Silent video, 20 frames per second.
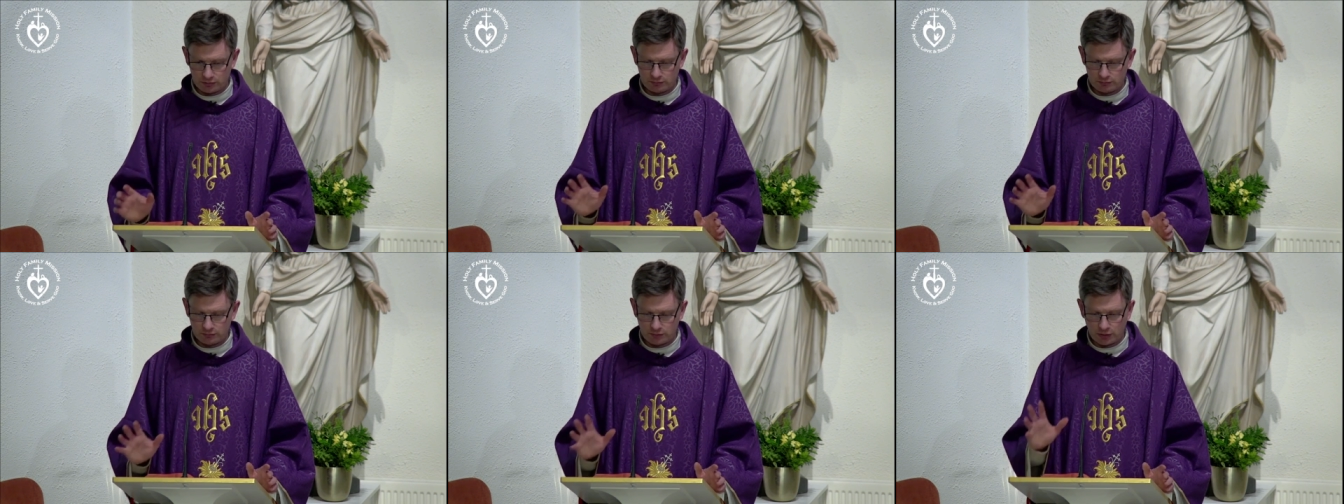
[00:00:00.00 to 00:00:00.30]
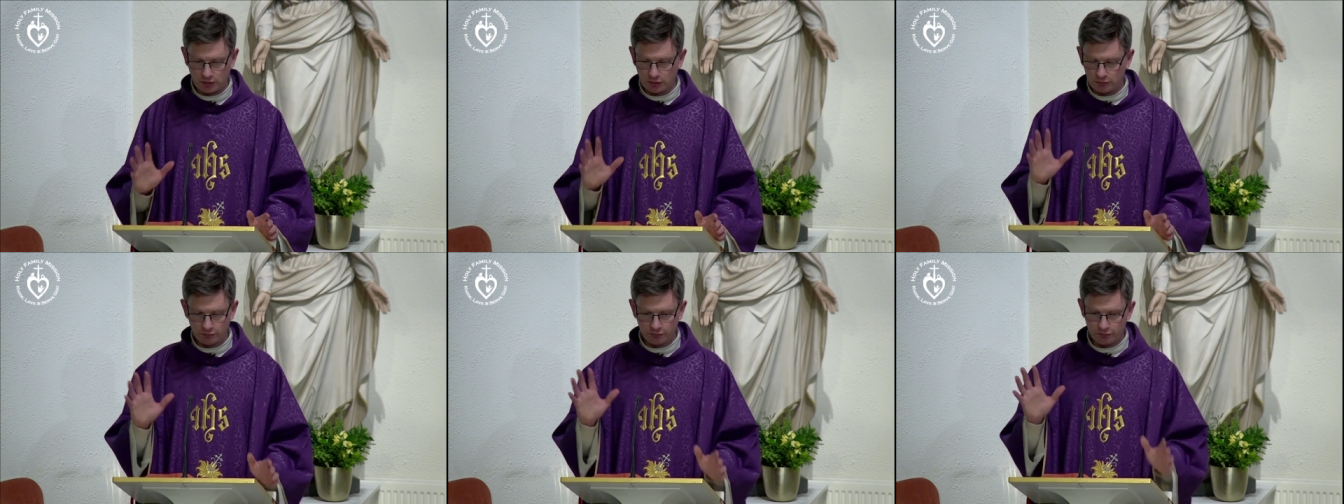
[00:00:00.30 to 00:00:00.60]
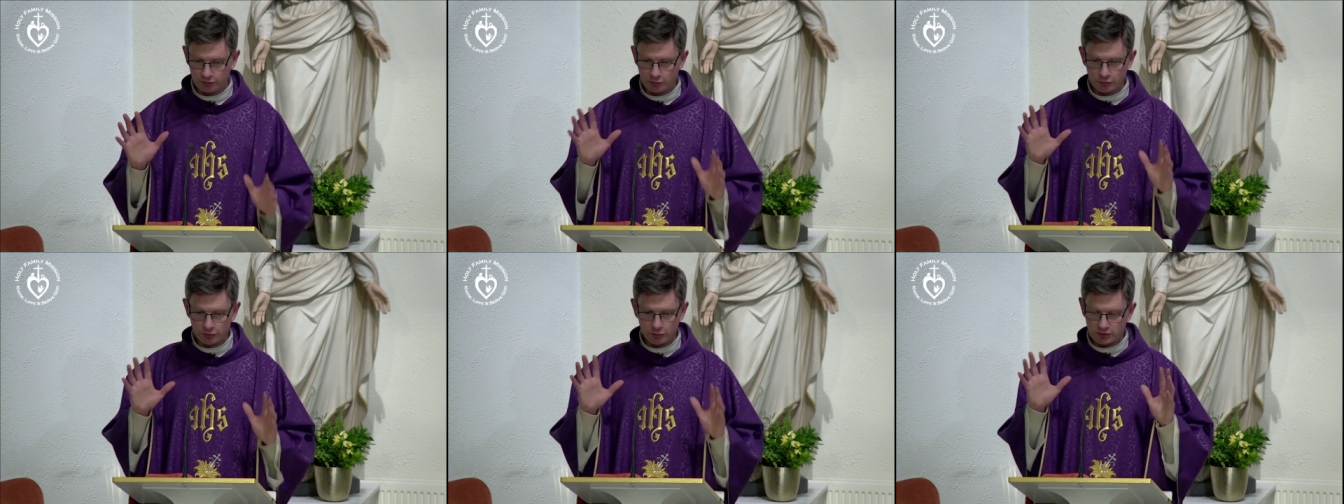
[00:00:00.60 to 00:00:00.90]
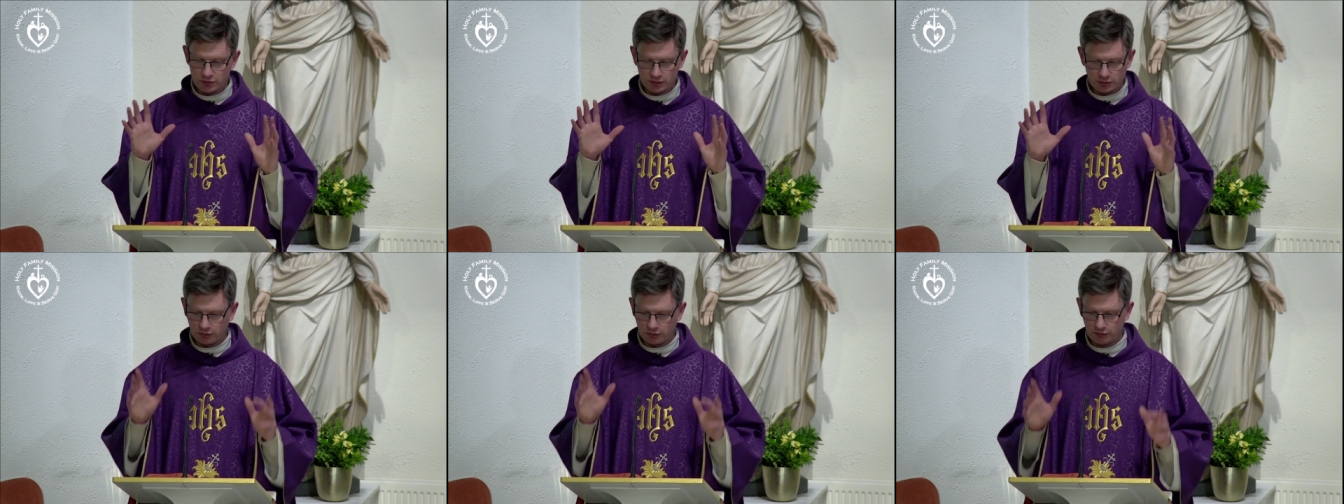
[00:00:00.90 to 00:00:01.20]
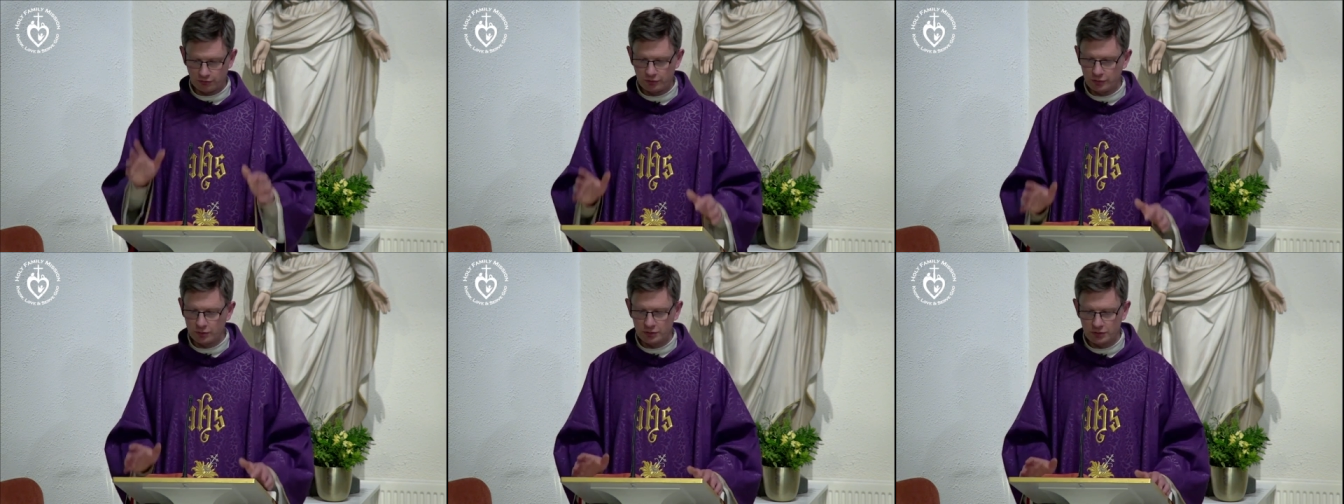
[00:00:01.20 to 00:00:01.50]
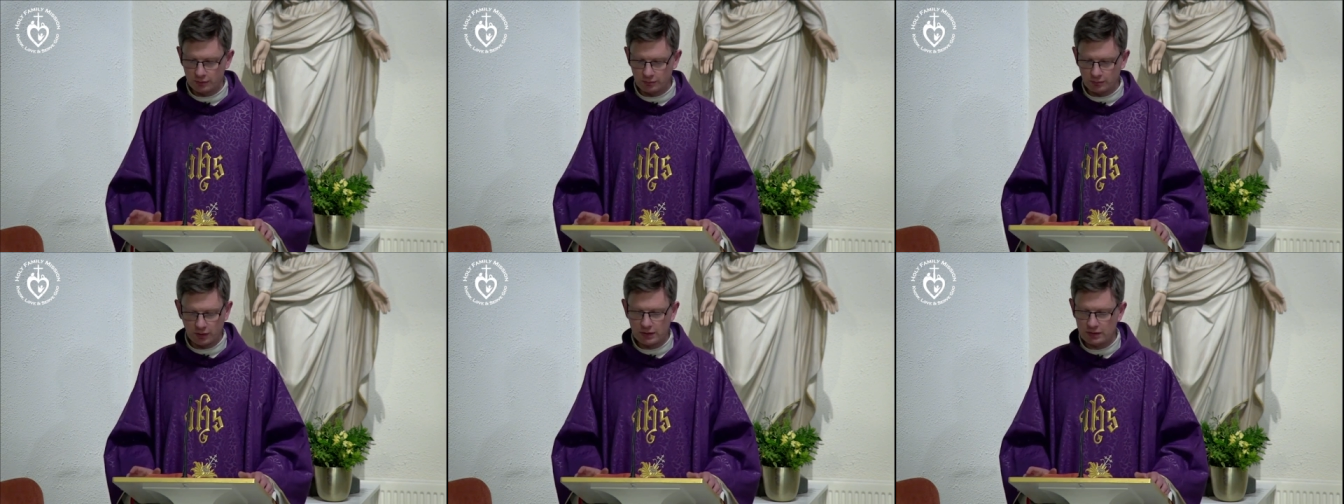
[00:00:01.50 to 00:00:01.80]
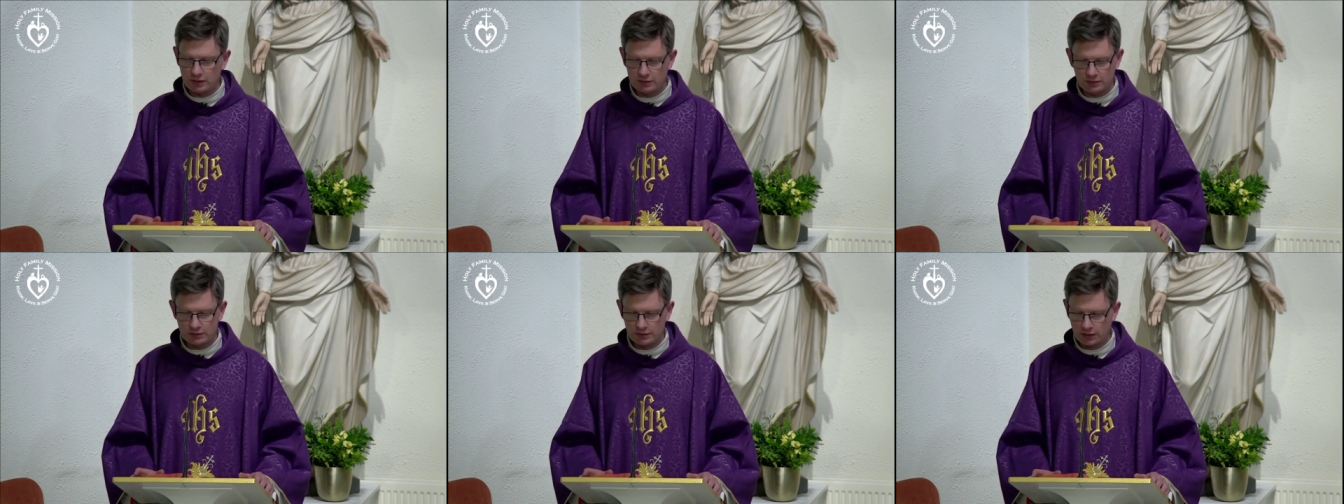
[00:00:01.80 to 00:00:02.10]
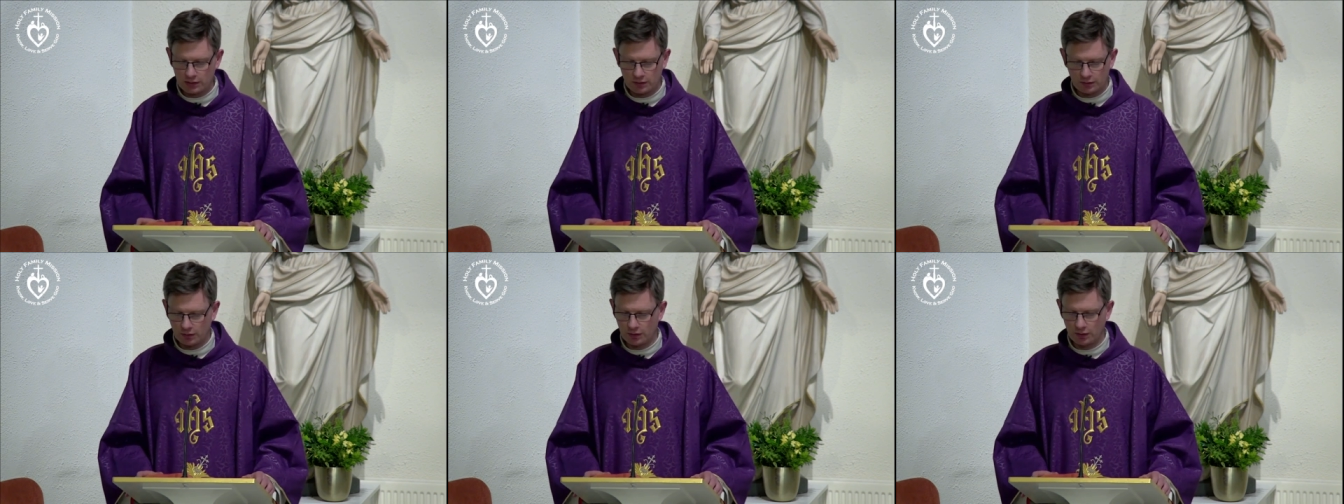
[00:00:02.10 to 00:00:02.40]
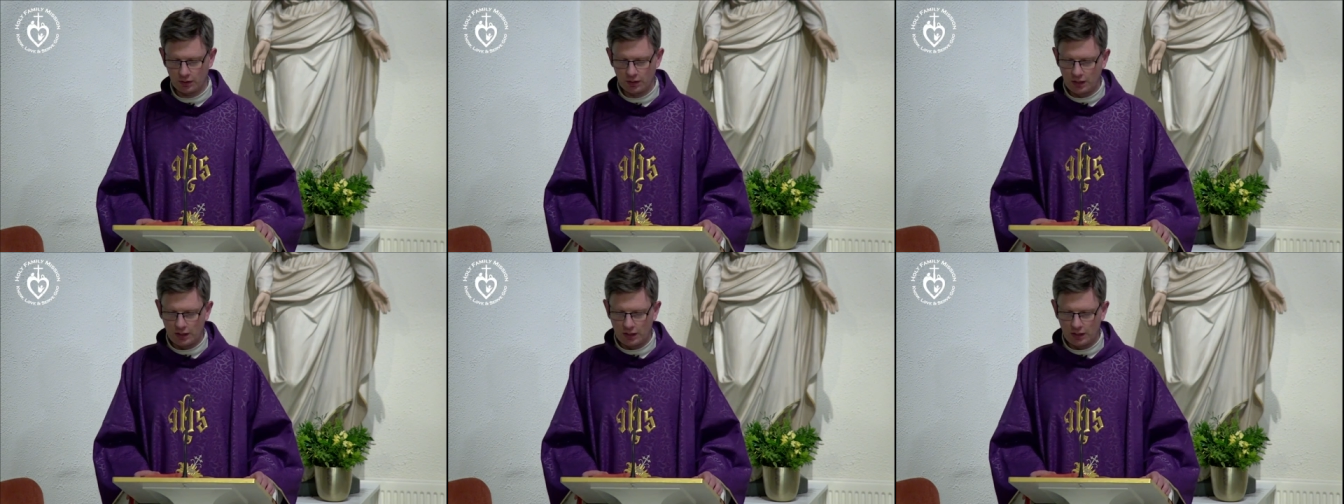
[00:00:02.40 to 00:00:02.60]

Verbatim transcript: confused and confusing minds, our,